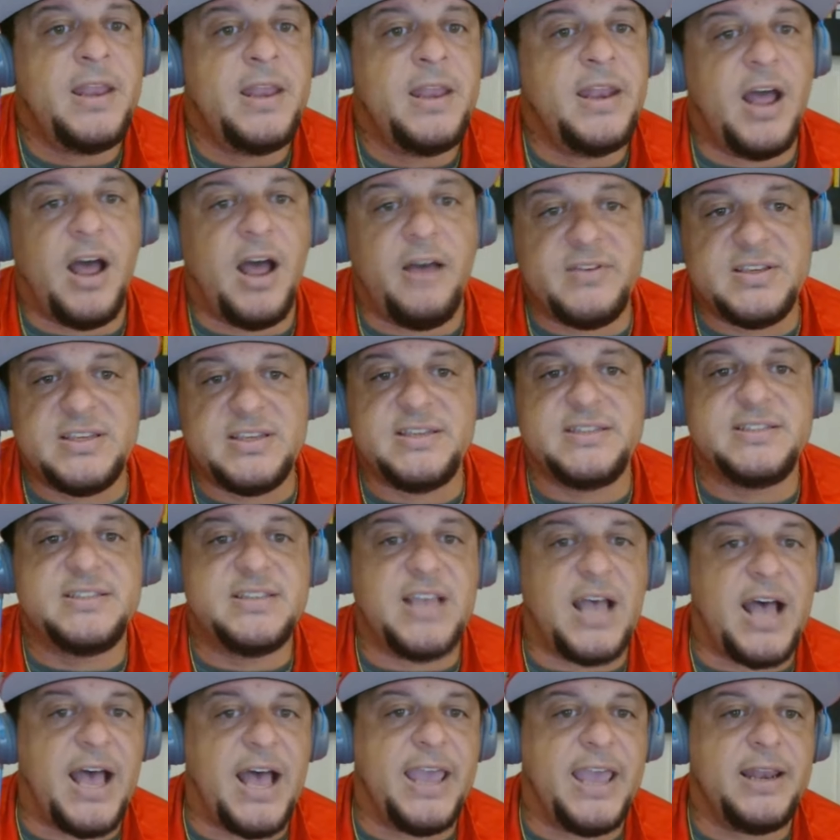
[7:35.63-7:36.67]
Now, obviously his
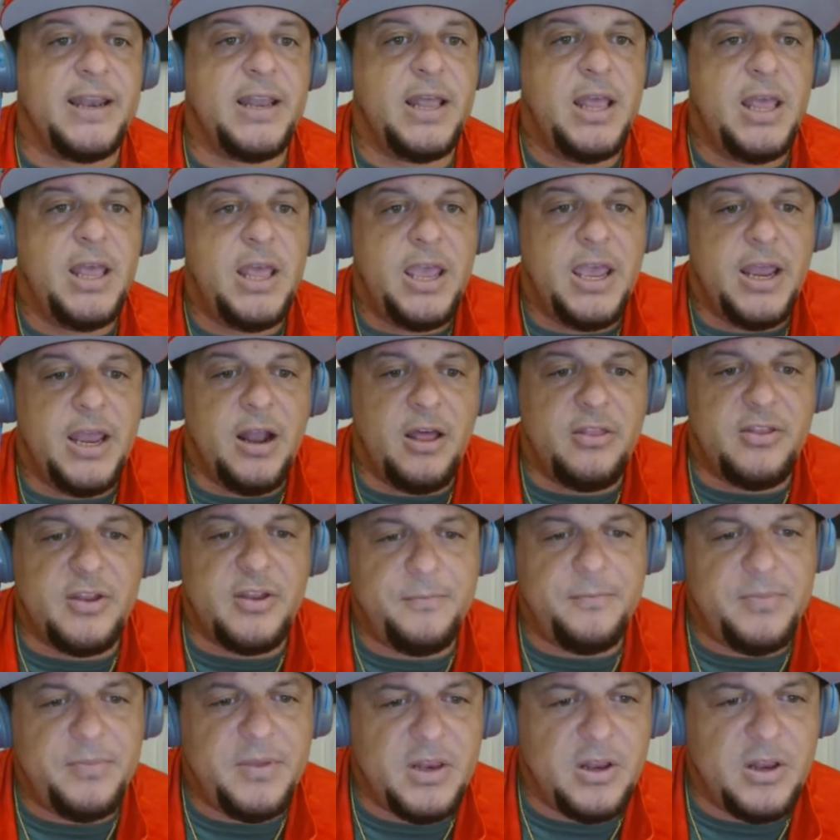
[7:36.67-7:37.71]
height and
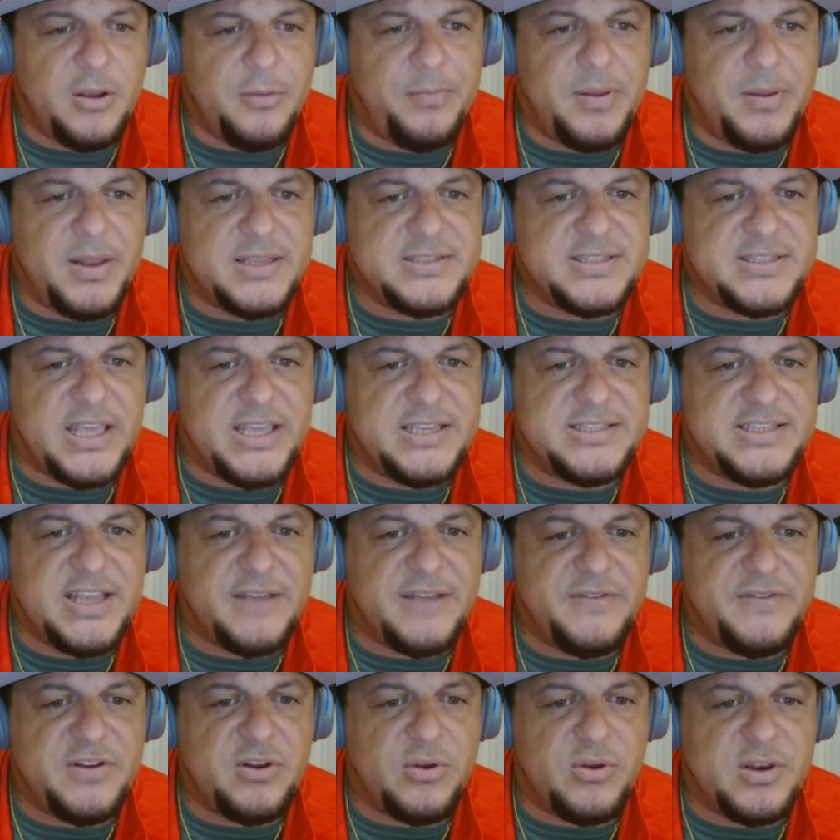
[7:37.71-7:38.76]
other, you know, abilities that he's
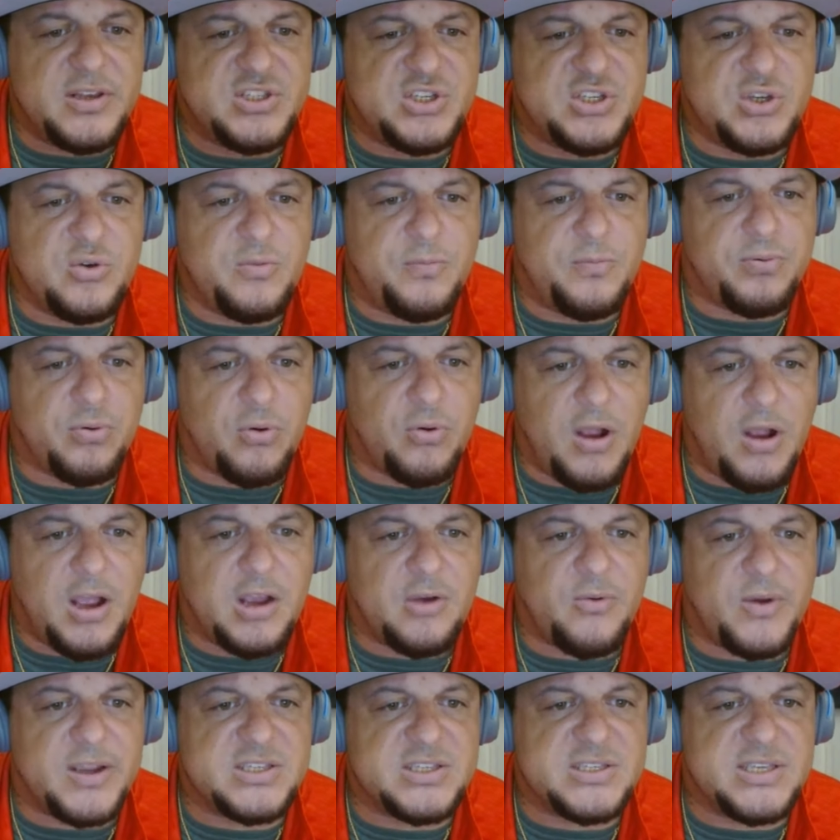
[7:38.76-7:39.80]
definitely going to
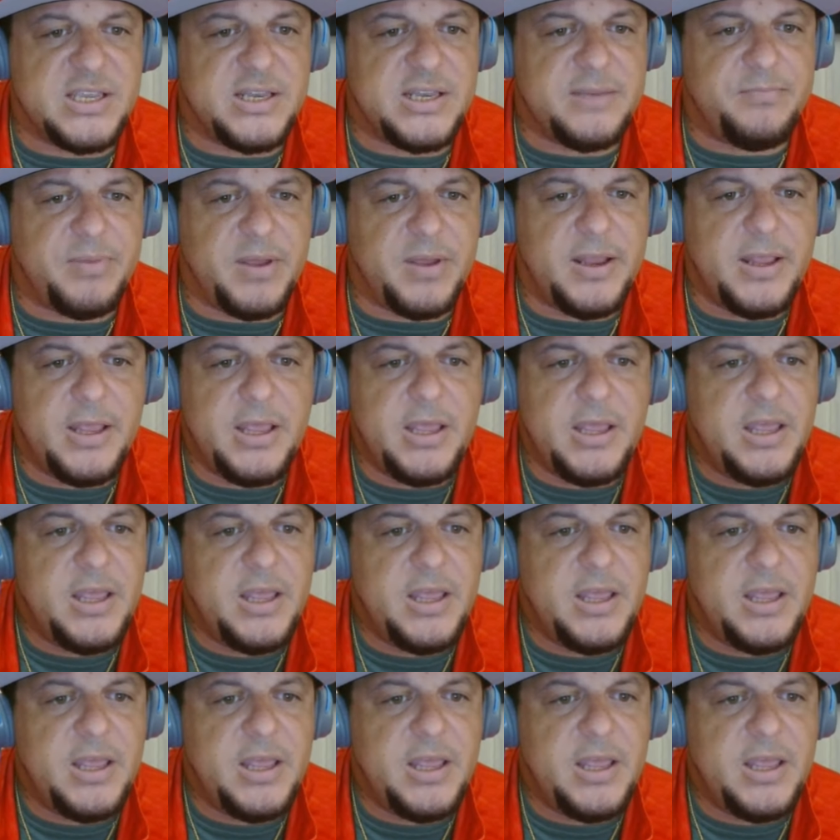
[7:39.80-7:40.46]
progress in, but